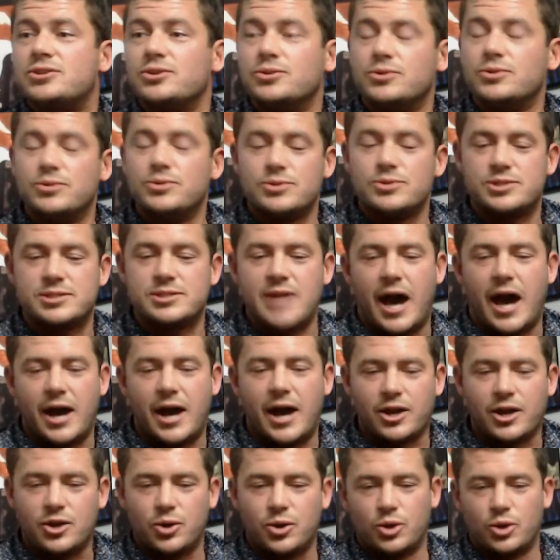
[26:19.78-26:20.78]
to
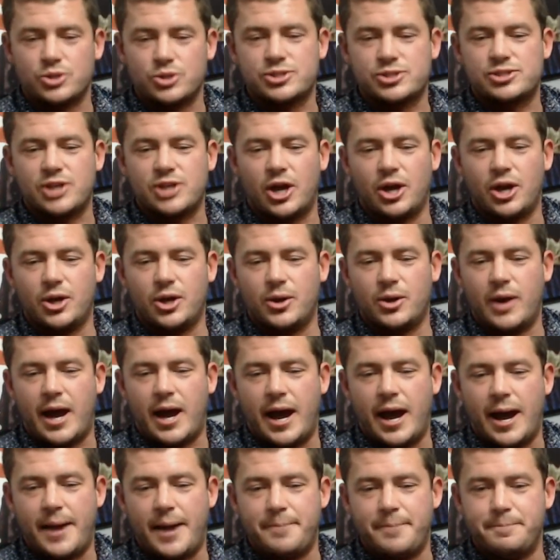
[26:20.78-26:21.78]
start a course.
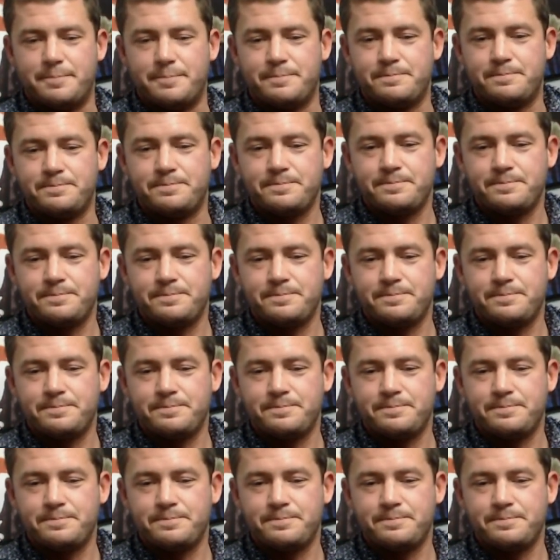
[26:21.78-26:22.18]
So